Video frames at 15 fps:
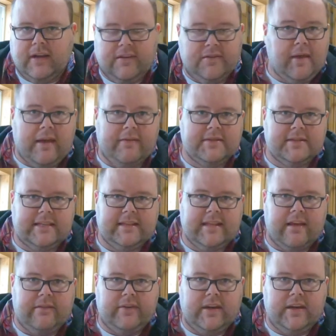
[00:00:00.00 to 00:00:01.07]
And if you haven't seen
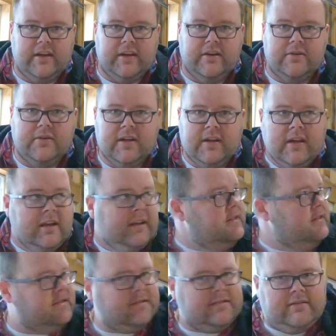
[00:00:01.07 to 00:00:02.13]
that video,
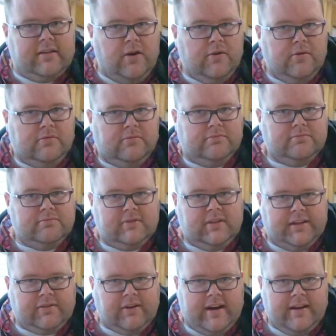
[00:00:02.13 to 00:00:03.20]
just go
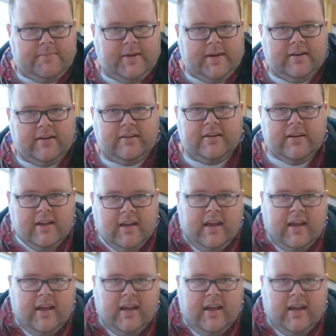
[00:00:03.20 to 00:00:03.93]
click right up here